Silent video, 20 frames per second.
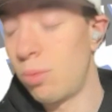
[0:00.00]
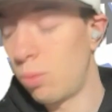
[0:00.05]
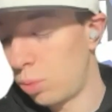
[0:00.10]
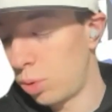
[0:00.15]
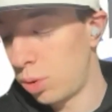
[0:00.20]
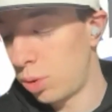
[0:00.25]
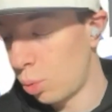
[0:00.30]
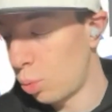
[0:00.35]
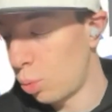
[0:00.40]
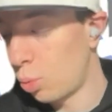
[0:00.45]

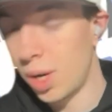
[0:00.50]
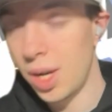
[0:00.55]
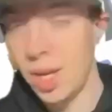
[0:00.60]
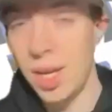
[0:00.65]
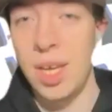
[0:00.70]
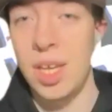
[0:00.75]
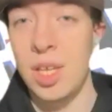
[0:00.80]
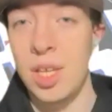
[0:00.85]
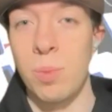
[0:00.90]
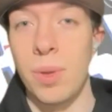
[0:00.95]
the way
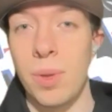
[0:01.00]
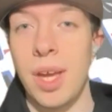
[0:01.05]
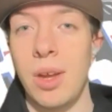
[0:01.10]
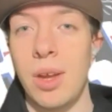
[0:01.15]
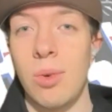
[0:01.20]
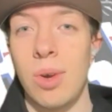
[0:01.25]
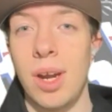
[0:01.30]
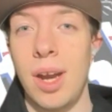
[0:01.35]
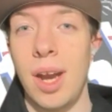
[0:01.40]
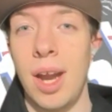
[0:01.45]
he's
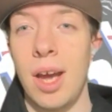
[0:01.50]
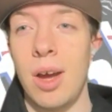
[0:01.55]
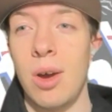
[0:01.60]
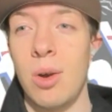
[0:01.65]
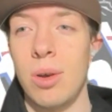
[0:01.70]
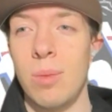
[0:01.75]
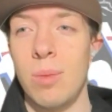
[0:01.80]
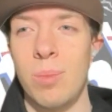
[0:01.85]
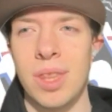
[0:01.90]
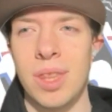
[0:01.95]
playing right
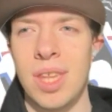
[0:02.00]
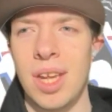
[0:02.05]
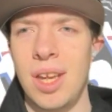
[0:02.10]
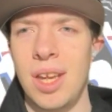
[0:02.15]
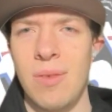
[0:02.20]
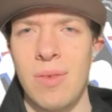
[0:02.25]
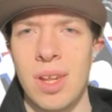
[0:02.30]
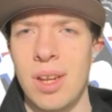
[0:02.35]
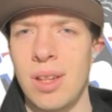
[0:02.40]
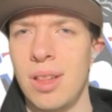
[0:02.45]
now, but then
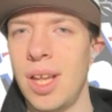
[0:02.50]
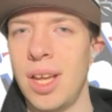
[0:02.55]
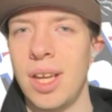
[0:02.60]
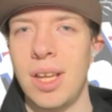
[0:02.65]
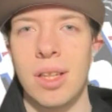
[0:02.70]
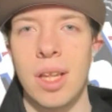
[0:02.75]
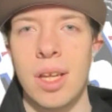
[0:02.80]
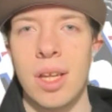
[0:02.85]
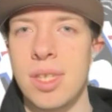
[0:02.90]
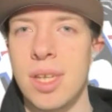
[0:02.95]
even
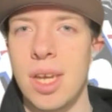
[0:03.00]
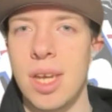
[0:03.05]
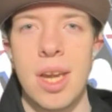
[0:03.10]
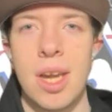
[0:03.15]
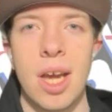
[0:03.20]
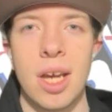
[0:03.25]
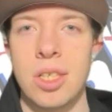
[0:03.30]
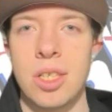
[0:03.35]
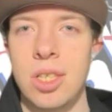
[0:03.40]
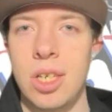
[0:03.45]
let's say
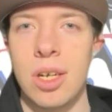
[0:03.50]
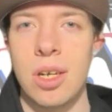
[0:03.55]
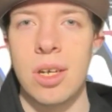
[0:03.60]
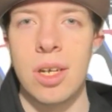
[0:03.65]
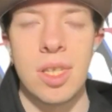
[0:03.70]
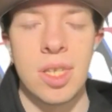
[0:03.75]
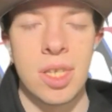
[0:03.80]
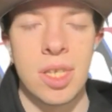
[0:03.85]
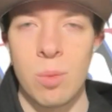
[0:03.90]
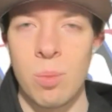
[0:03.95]
next year,
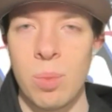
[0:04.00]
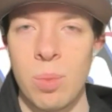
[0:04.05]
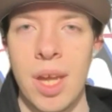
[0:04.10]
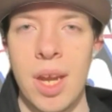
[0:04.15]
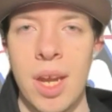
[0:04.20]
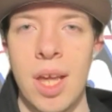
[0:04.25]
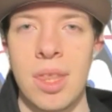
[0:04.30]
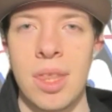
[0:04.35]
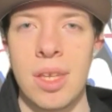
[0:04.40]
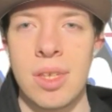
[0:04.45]
he's still
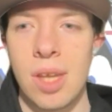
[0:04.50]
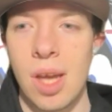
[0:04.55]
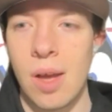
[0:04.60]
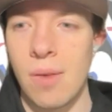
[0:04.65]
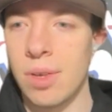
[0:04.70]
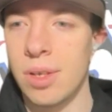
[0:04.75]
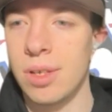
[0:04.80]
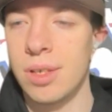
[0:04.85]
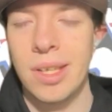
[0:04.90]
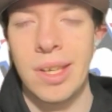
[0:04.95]
playing at this
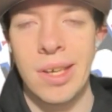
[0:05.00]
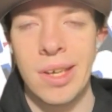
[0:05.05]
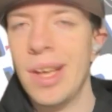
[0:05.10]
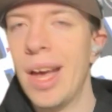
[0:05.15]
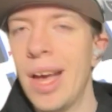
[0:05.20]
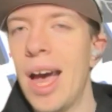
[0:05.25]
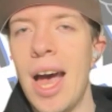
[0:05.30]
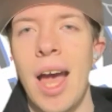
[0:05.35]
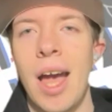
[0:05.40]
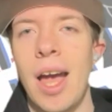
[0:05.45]
level.
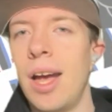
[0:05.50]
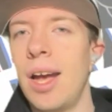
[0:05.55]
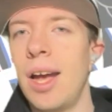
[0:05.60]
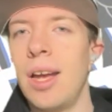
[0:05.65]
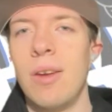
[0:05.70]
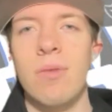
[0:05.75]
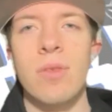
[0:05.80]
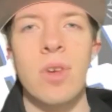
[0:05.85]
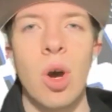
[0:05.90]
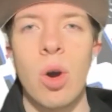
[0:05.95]
I
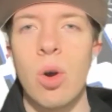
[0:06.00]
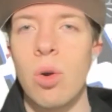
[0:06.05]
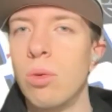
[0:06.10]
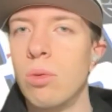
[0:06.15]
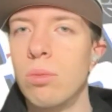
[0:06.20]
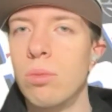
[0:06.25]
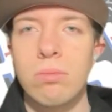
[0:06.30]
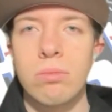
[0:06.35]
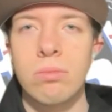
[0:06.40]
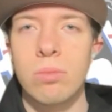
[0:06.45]
have
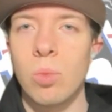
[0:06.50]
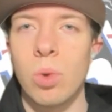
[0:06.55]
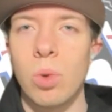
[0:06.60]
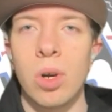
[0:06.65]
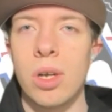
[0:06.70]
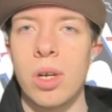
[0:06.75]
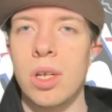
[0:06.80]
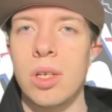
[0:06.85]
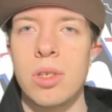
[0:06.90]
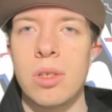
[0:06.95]
no
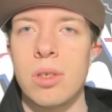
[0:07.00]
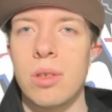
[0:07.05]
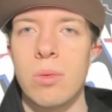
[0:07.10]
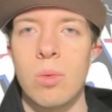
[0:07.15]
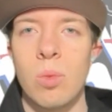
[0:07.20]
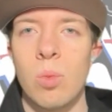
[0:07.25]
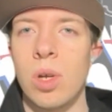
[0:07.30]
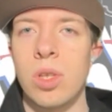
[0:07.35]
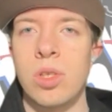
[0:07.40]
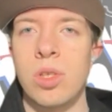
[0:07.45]
worries
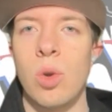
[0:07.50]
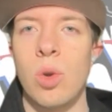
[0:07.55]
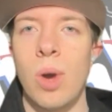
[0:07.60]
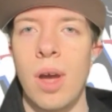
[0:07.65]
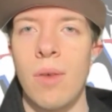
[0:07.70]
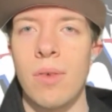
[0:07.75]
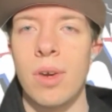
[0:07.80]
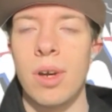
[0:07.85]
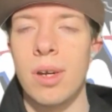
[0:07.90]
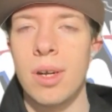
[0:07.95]

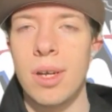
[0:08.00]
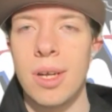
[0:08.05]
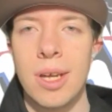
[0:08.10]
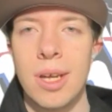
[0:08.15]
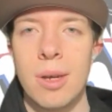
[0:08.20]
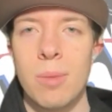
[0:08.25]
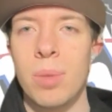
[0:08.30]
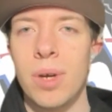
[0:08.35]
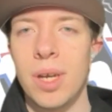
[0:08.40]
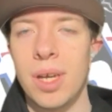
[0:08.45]
whatsoever.
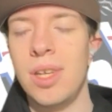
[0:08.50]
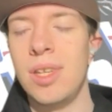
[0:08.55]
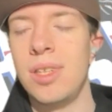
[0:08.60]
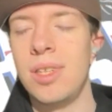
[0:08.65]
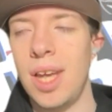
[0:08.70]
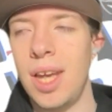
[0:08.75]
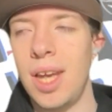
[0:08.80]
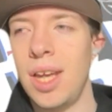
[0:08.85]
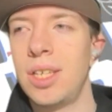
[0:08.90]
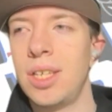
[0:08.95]
But his
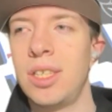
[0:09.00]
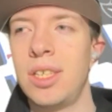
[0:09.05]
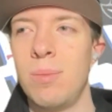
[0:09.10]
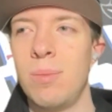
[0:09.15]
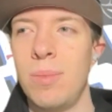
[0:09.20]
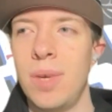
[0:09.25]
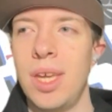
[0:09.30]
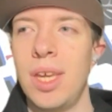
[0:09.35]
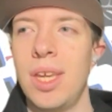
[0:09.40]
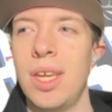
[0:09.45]
age, to
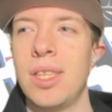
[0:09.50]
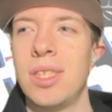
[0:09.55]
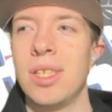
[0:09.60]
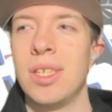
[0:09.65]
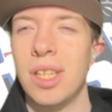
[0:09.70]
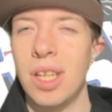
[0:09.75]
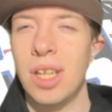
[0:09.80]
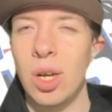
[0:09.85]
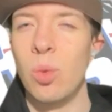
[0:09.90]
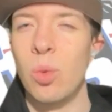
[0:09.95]
me, it's a
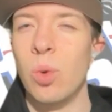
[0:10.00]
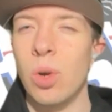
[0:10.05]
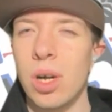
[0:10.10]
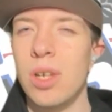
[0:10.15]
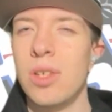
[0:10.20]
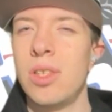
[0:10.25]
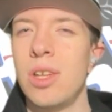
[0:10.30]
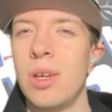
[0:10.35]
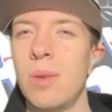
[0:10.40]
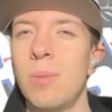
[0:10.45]
little
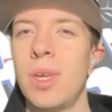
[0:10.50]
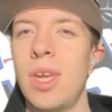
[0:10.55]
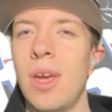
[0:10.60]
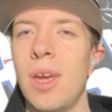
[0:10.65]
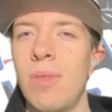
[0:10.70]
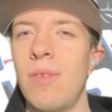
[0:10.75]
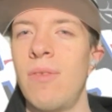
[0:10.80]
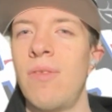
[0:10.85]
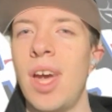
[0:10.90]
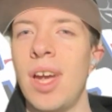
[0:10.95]
worrisome
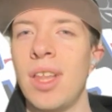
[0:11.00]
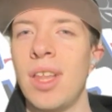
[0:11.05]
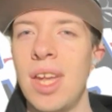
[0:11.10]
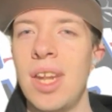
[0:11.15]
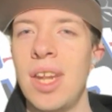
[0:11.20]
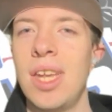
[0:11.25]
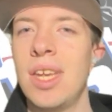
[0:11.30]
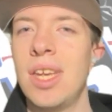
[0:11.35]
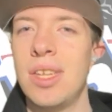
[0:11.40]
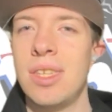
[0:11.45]
given the fact
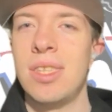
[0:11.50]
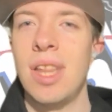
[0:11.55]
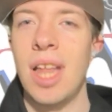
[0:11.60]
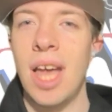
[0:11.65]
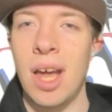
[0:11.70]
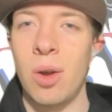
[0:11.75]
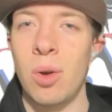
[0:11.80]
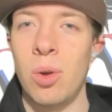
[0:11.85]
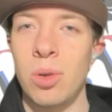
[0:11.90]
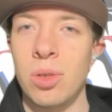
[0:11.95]
that he is
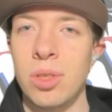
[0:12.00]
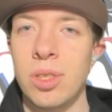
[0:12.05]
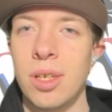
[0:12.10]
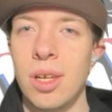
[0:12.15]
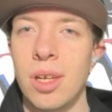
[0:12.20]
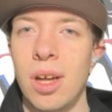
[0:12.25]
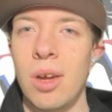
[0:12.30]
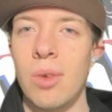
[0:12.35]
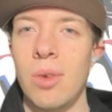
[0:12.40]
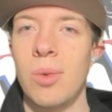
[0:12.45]
that old
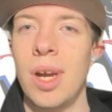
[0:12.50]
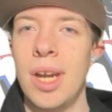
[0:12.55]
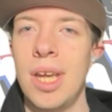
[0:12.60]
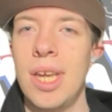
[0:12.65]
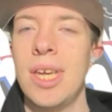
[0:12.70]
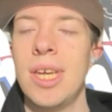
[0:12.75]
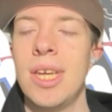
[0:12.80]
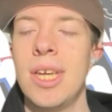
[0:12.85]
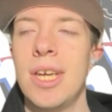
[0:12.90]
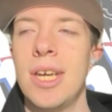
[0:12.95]

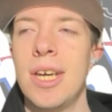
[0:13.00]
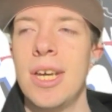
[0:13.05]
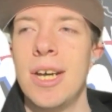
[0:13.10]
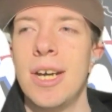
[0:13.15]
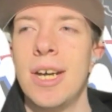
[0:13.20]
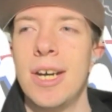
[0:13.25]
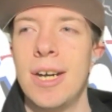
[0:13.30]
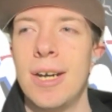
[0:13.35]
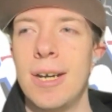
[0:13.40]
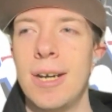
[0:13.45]
already.
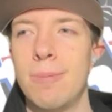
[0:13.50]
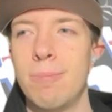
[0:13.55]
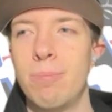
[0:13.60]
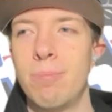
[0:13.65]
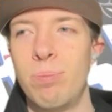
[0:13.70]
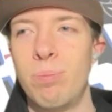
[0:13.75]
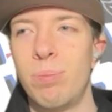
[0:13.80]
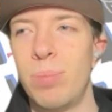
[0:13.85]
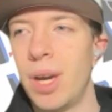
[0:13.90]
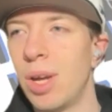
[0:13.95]

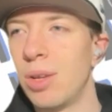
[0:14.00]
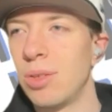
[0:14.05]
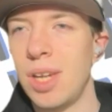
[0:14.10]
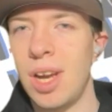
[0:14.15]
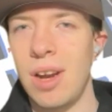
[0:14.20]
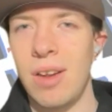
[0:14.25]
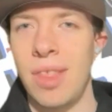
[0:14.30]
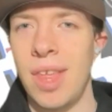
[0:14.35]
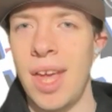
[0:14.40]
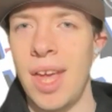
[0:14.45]
But
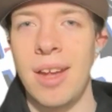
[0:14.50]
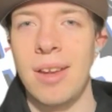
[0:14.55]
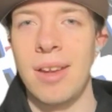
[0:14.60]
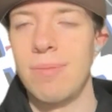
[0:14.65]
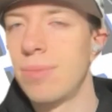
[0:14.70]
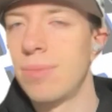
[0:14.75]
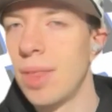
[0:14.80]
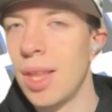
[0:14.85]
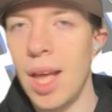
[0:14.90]
outside of that,